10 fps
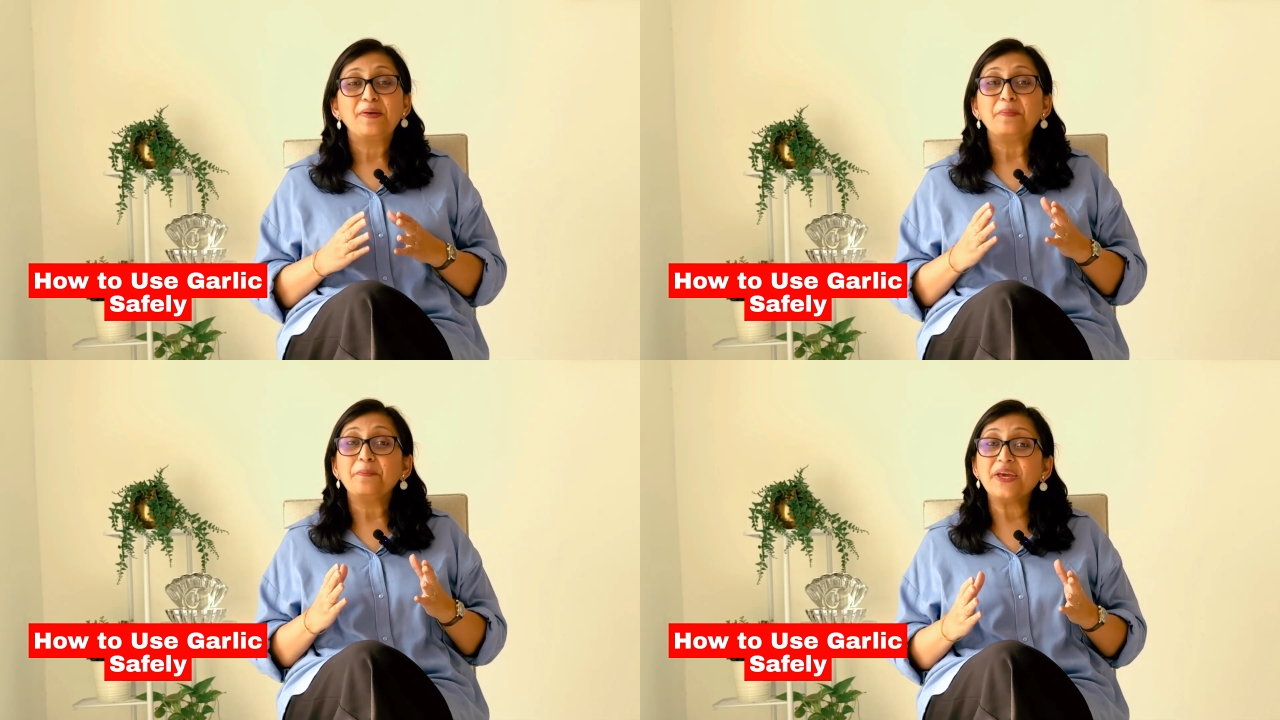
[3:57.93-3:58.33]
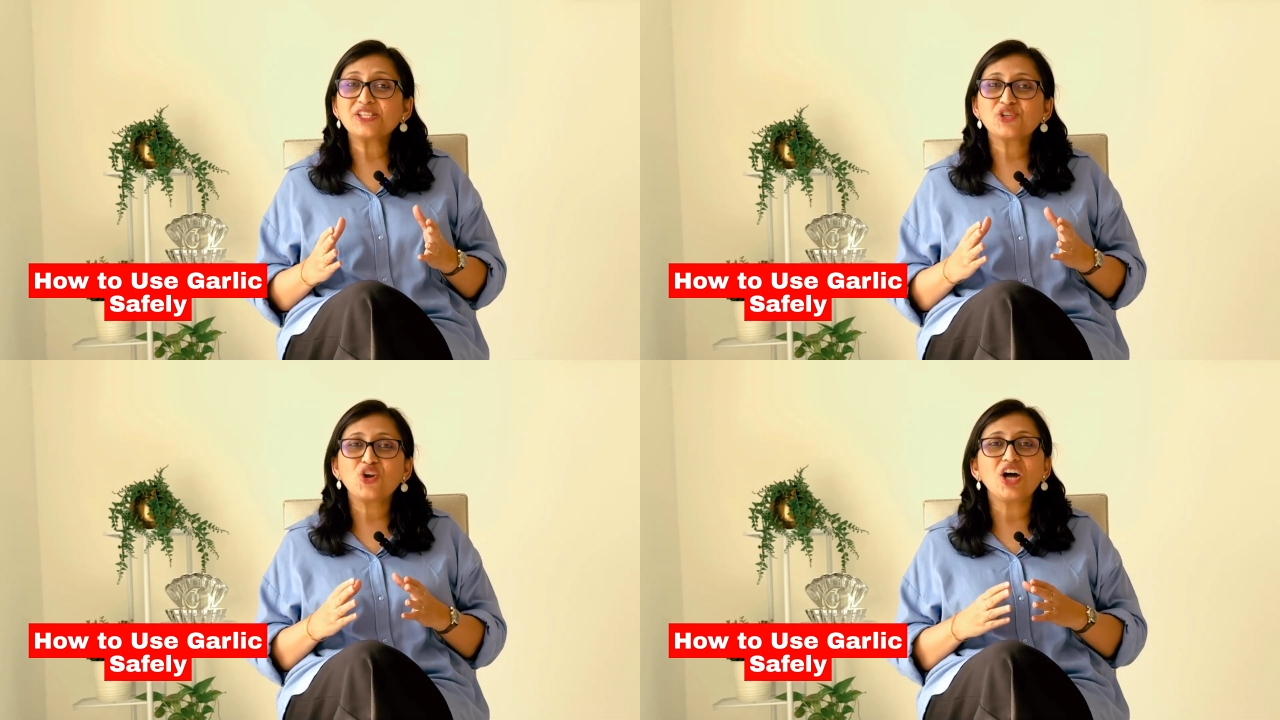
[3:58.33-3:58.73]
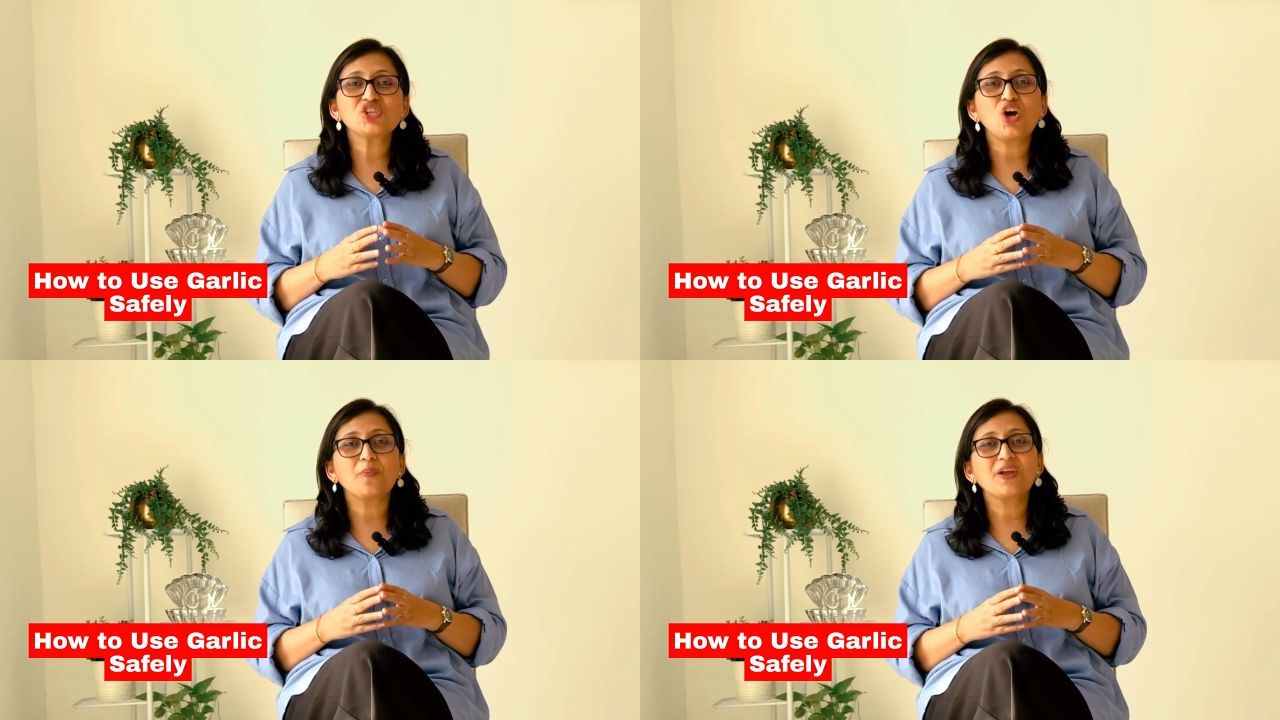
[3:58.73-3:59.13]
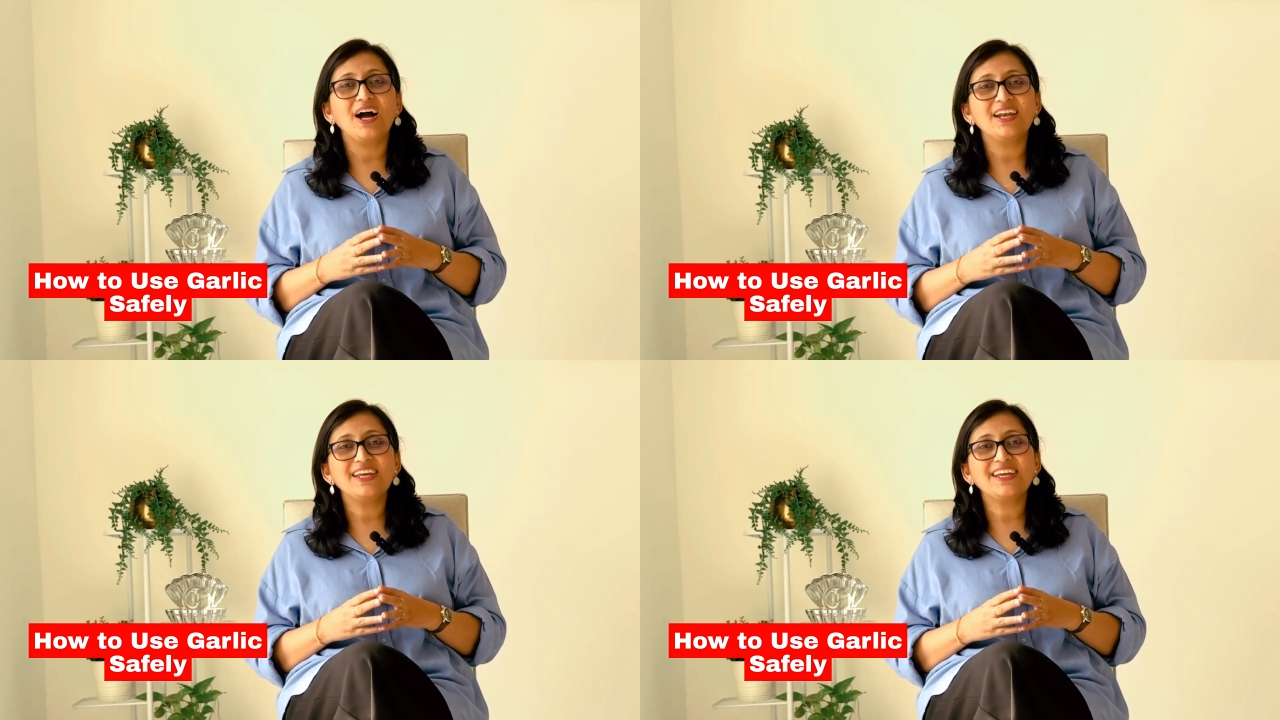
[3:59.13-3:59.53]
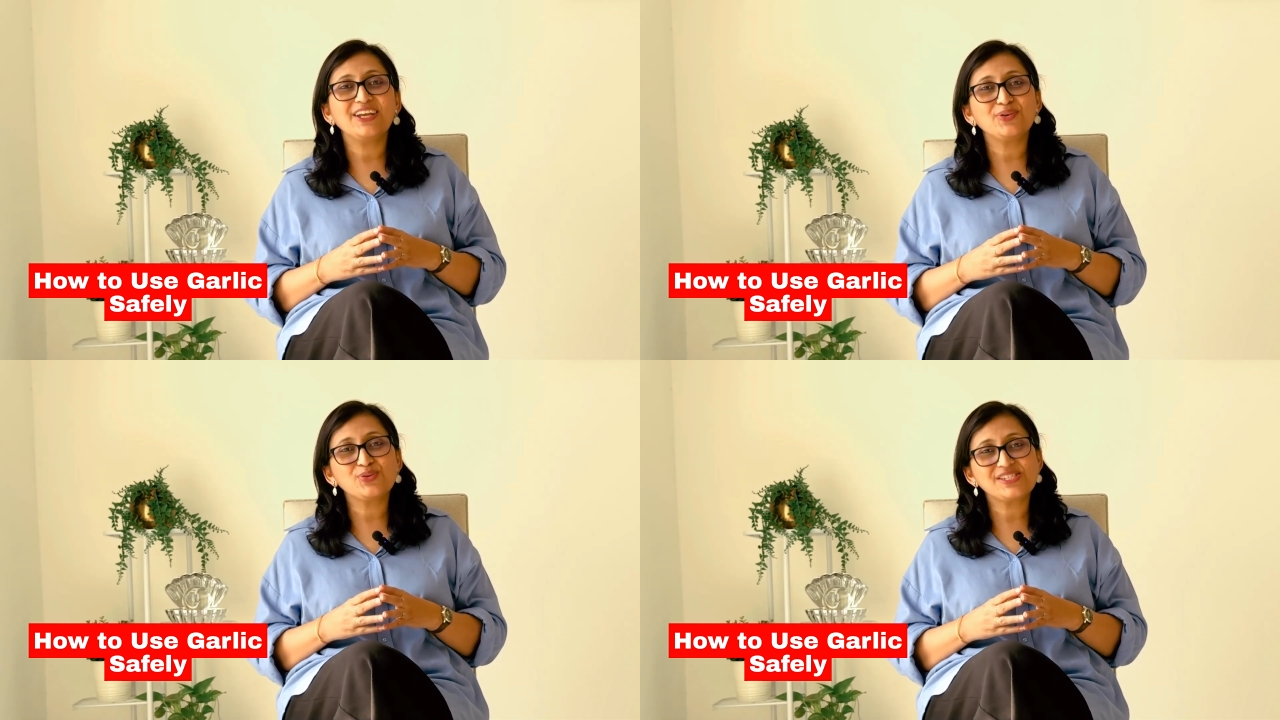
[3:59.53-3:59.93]
Mix raw chopped garlic
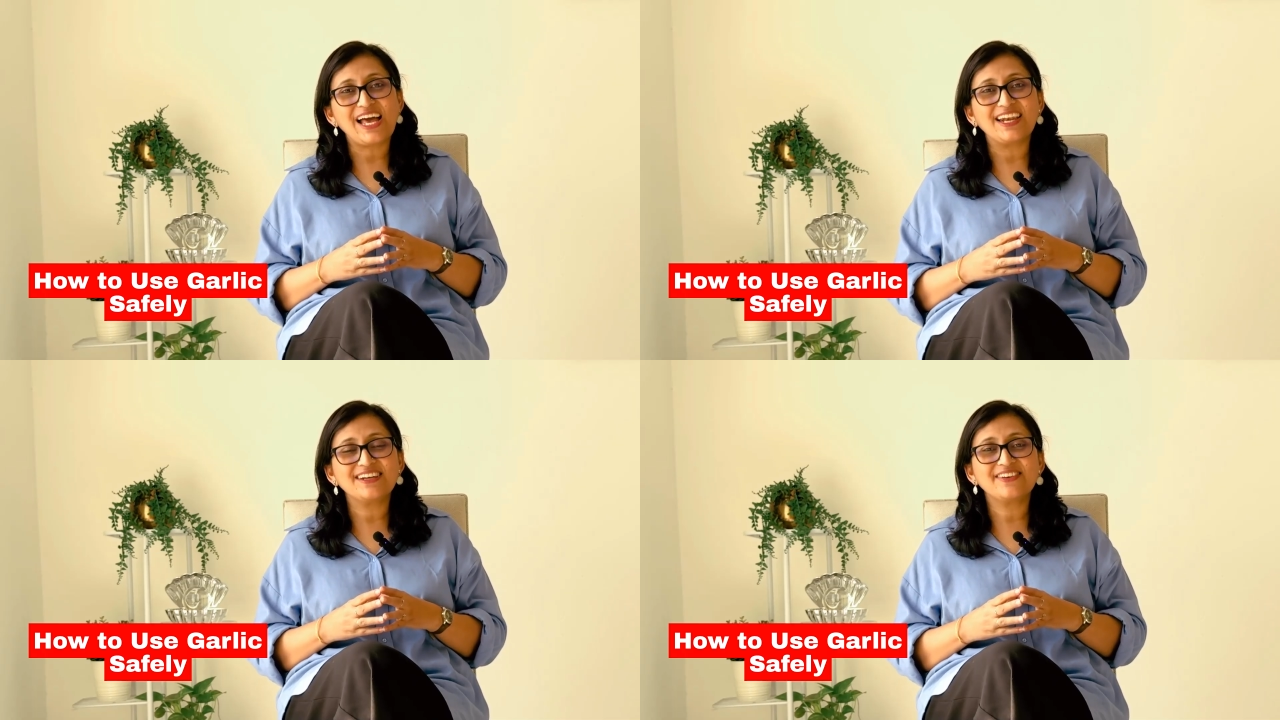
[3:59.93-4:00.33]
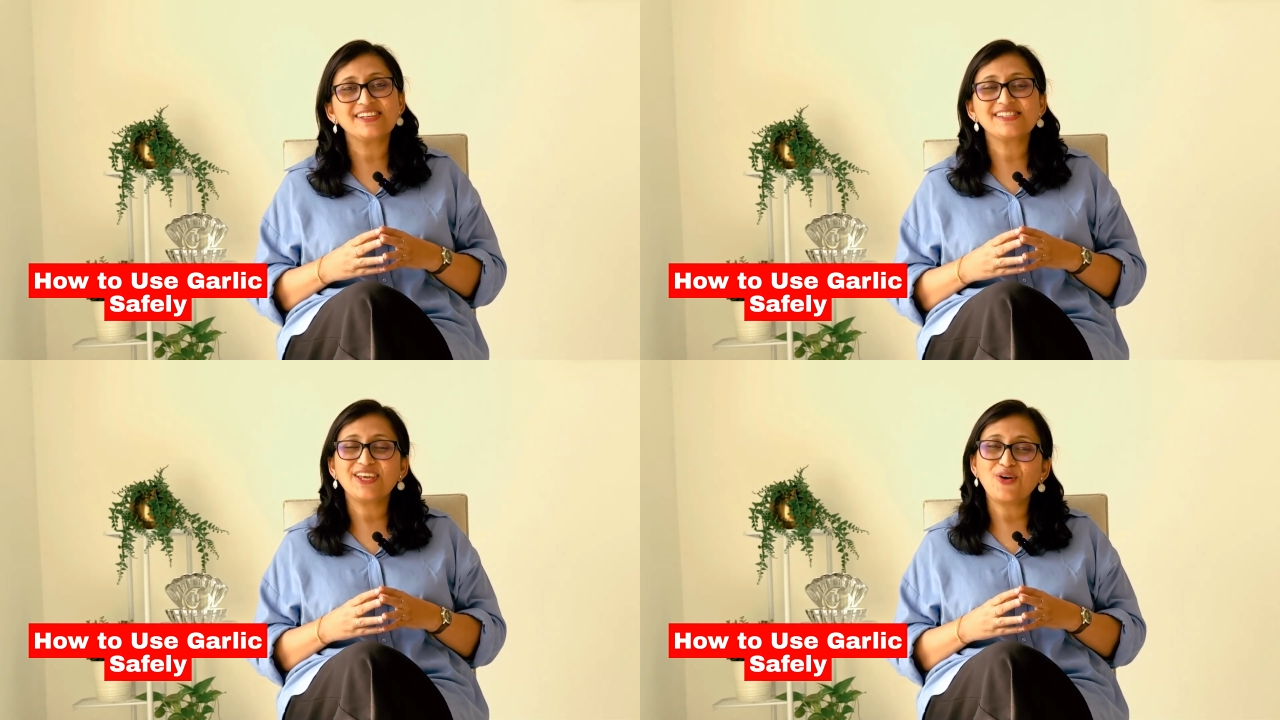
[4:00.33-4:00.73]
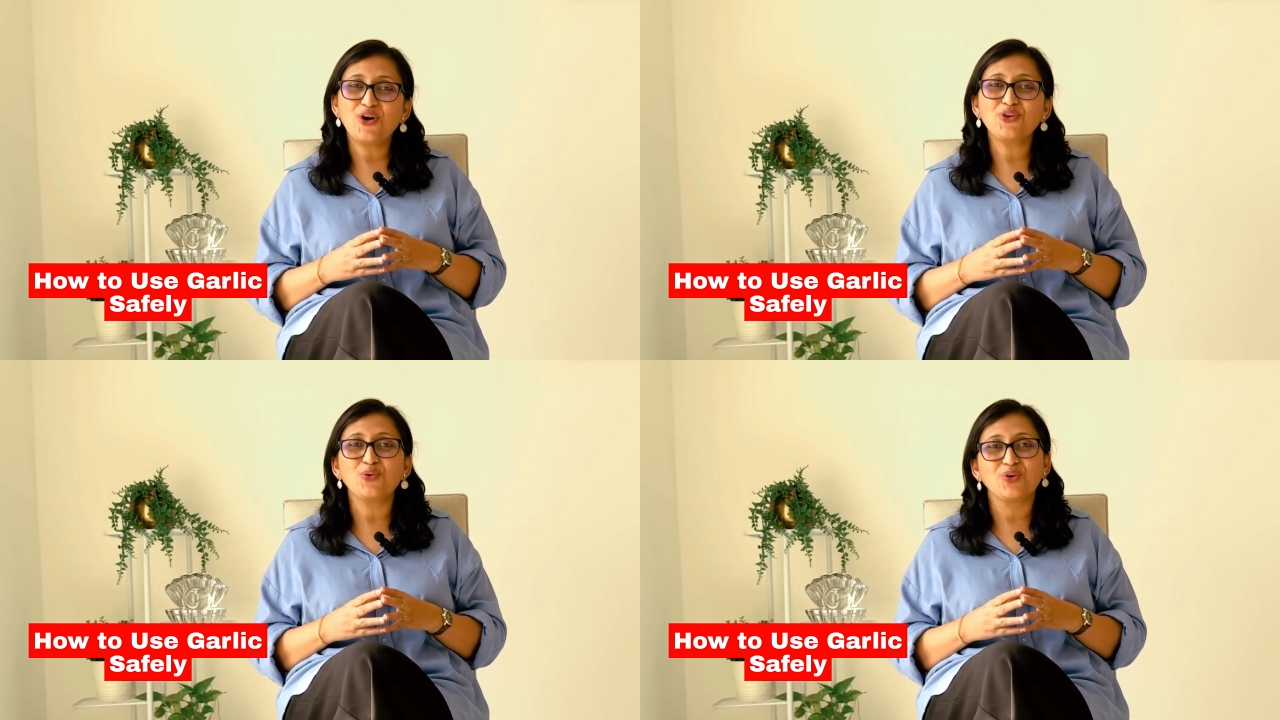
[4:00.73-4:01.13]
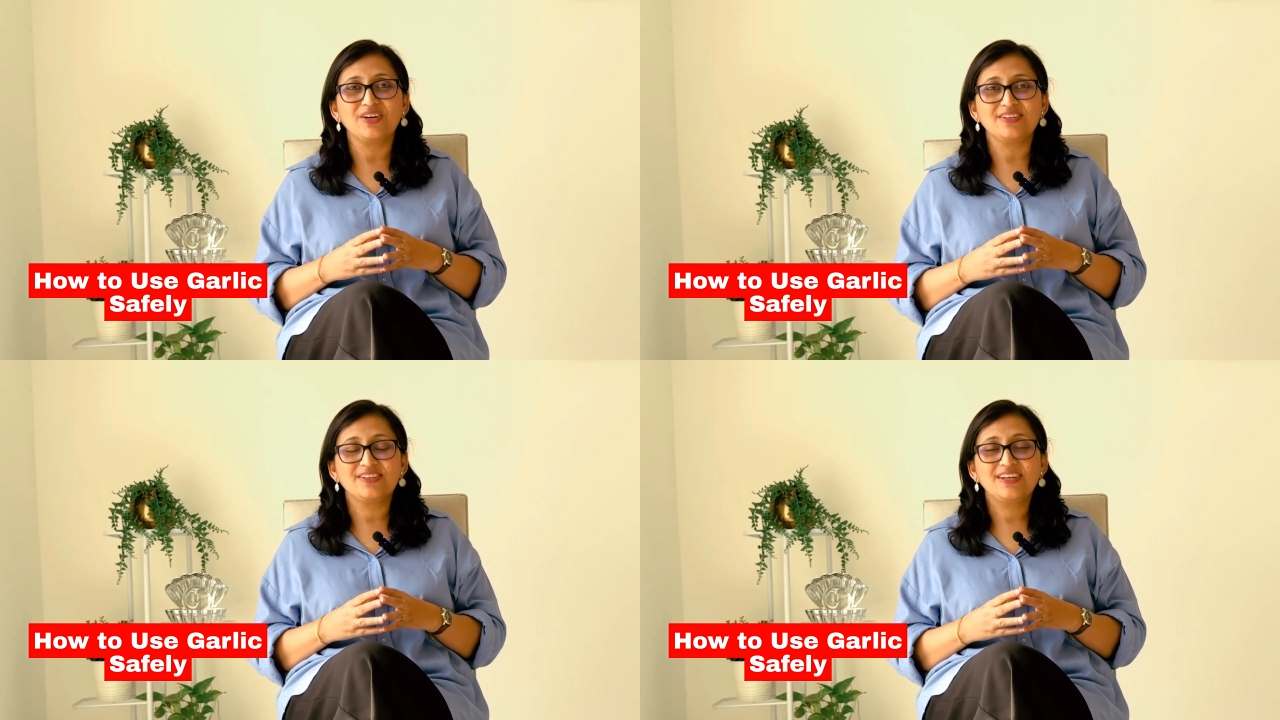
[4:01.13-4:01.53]
into salad dressing or yogurt.